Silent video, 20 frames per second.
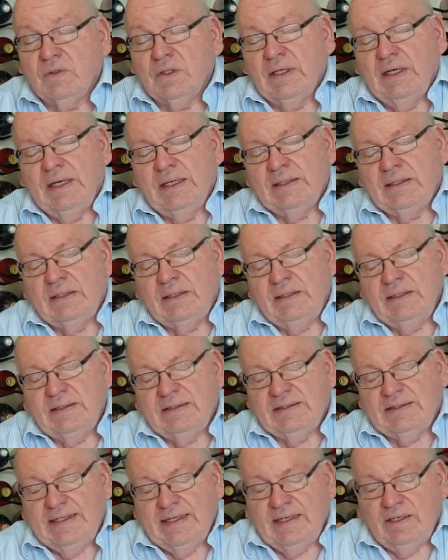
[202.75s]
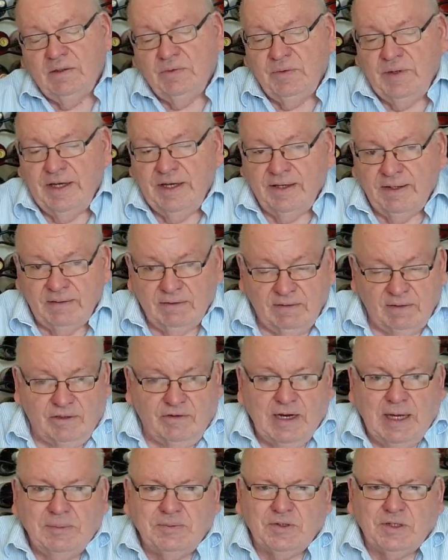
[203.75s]
at the cellar where the
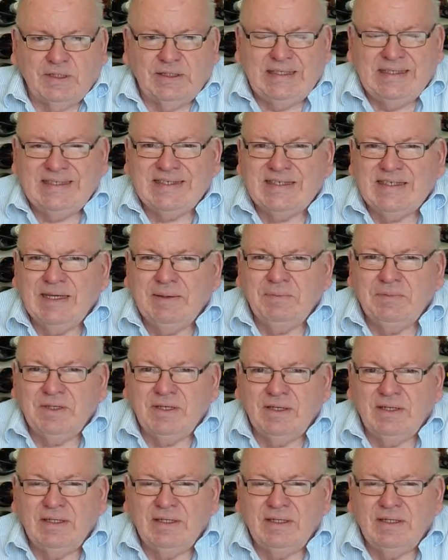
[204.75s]
grapes are destemmed